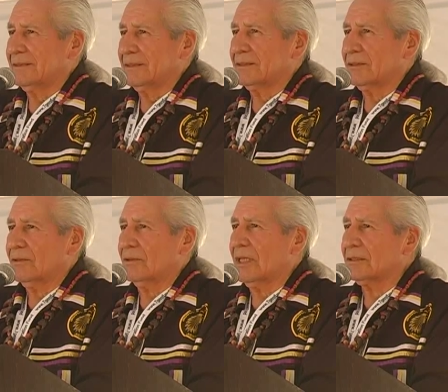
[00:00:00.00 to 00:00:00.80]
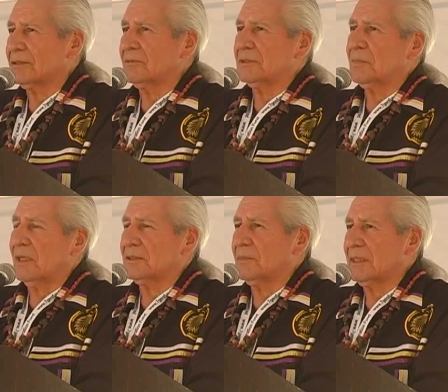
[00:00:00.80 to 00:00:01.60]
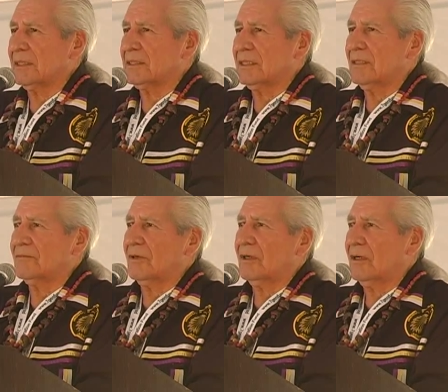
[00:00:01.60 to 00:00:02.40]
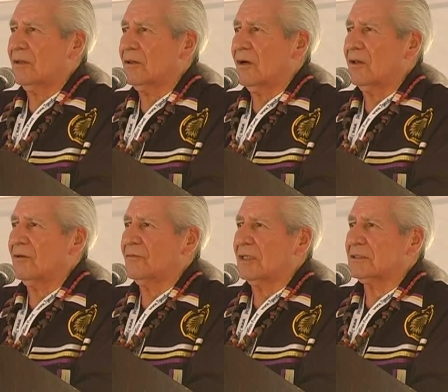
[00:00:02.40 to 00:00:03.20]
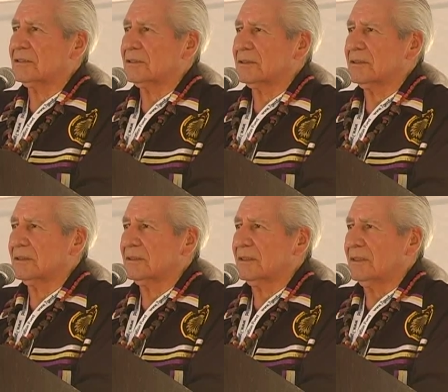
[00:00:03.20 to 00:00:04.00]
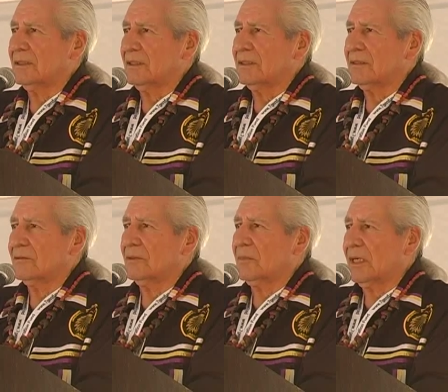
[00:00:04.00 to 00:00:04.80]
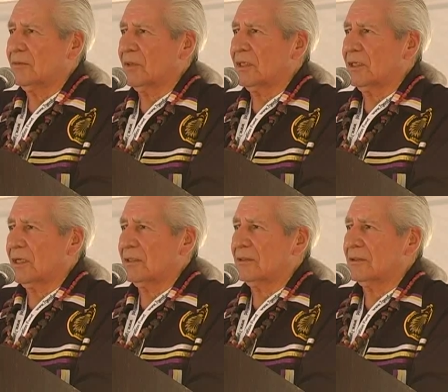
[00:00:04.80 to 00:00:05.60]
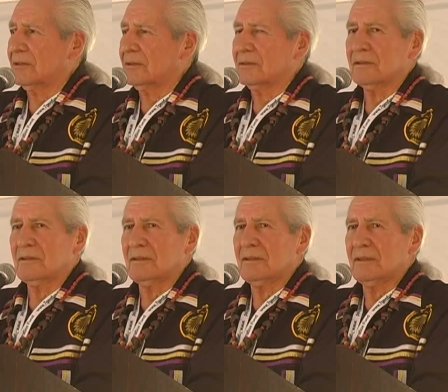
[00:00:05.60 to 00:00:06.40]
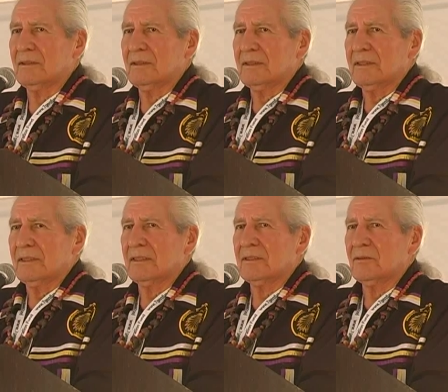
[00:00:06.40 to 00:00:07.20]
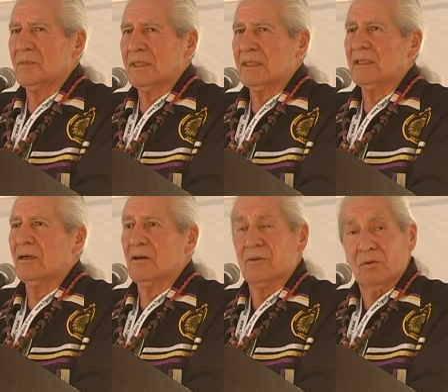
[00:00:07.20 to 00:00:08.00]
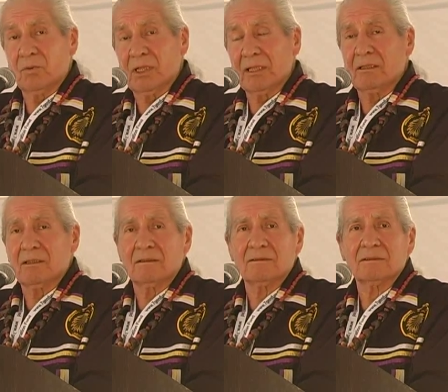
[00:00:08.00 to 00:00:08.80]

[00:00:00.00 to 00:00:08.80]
So that's the responsibility of all of us, to remind one another and to be our own leader.